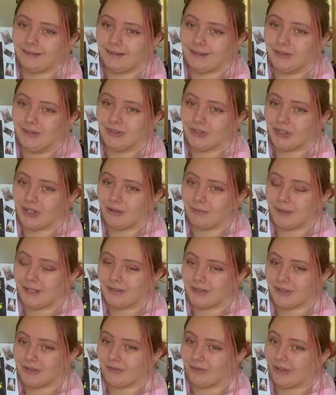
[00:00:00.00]
you just took
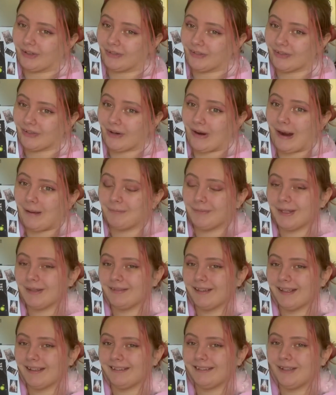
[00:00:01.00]
pictures for
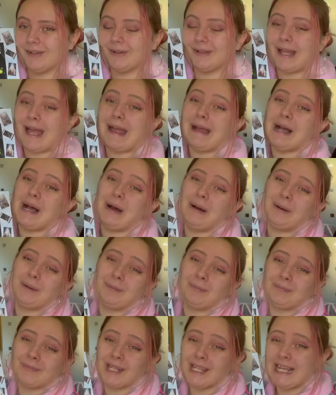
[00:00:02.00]
Instagram and you were like, oh,
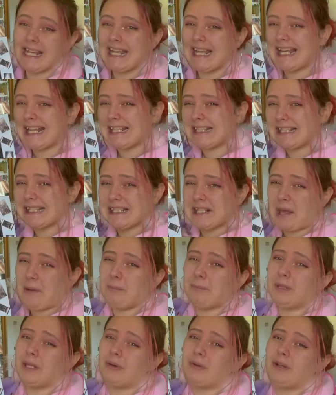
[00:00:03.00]
it's
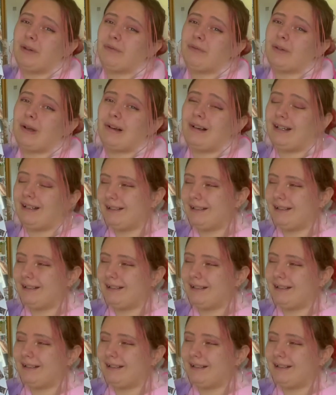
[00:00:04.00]
so beautiful.